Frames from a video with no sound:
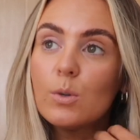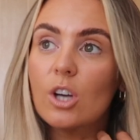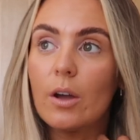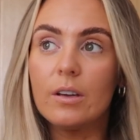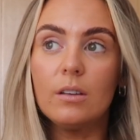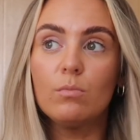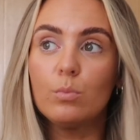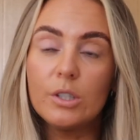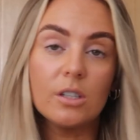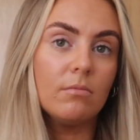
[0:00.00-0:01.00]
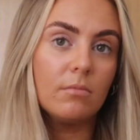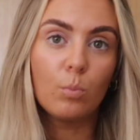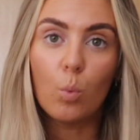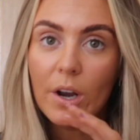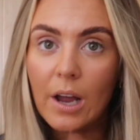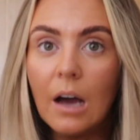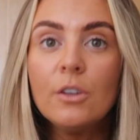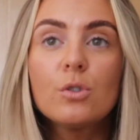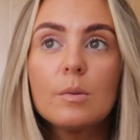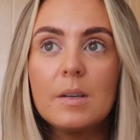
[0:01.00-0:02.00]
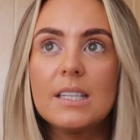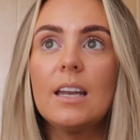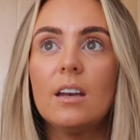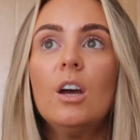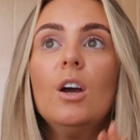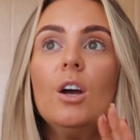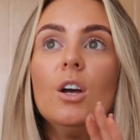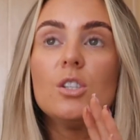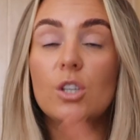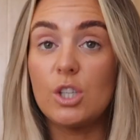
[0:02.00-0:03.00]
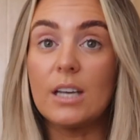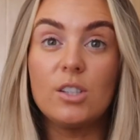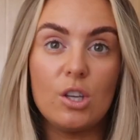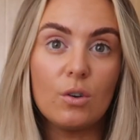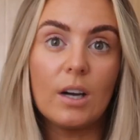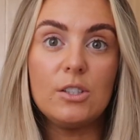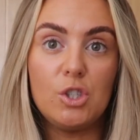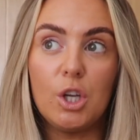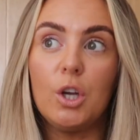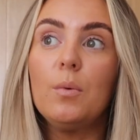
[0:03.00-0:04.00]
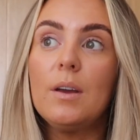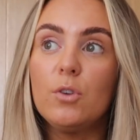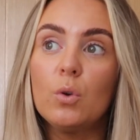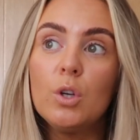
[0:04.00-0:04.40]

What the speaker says: which I would 100% suggest that you guys do. If you're